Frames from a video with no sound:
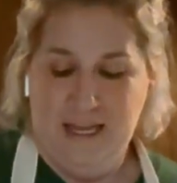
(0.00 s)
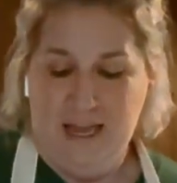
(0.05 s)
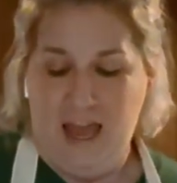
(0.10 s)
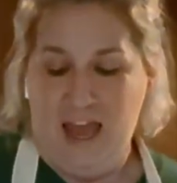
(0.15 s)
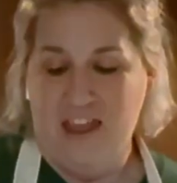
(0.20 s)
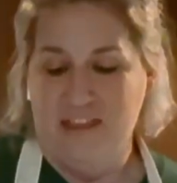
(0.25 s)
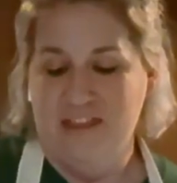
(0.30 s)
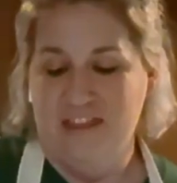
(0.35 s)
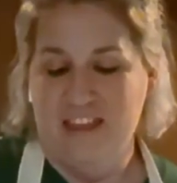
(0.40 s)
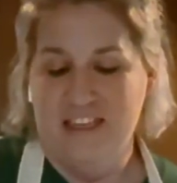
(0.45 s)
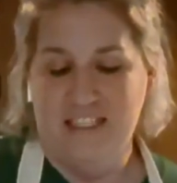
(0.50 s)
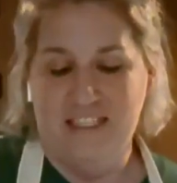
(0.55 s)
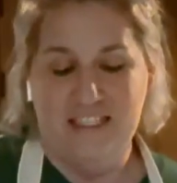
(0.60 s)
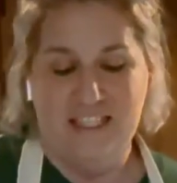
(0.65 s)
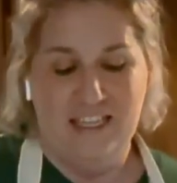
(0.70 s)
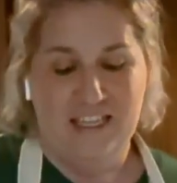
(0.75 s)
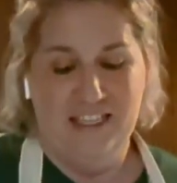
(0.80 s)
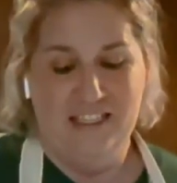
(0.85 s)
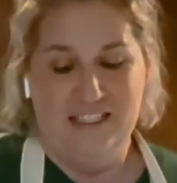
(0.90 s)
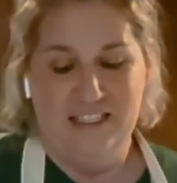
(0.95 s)
And this
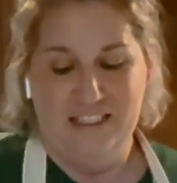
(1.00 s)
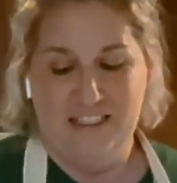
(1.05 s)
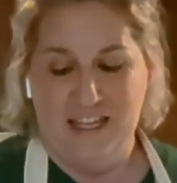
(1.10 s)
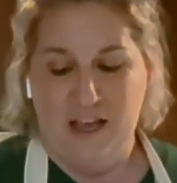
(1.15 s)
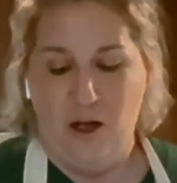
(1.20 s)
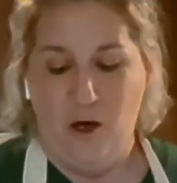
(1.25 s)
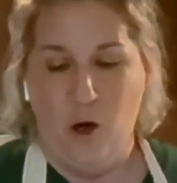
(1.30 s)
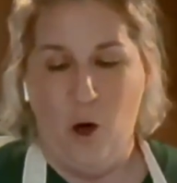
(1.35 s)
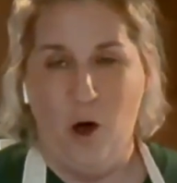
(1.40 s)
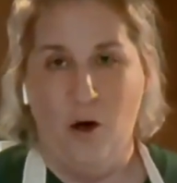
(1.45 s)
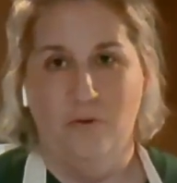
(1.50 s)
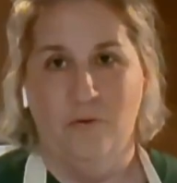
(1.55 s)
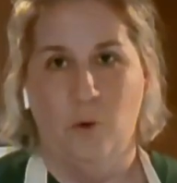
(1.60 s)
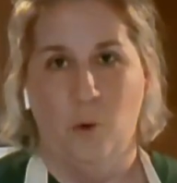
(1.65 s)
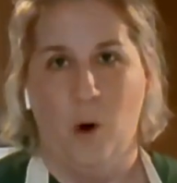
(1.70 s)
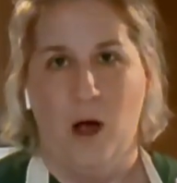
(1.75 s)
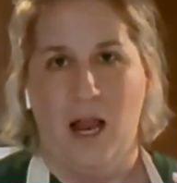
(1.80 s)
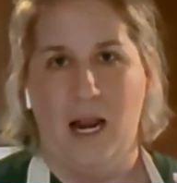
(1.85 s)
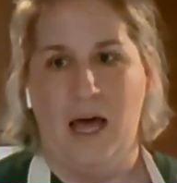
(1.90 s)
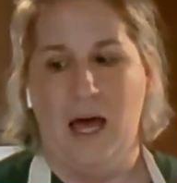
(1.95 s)
is,
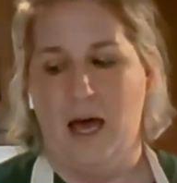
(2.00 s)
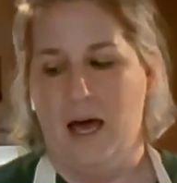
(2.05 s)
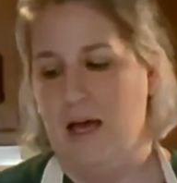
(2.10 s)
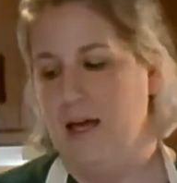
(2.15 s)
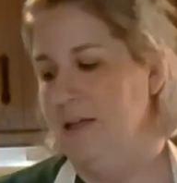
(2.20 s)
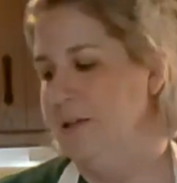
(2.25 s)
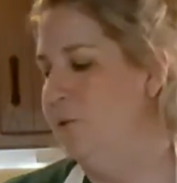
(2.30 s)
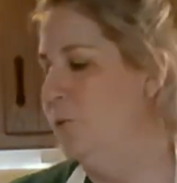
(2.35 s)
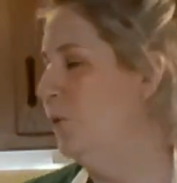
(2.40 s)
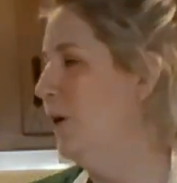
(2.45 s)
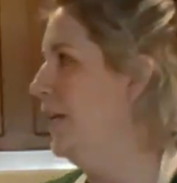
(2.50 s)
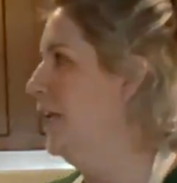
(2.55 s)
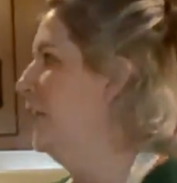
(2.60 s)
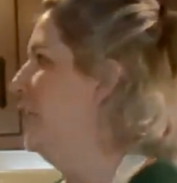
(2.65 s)
voila, what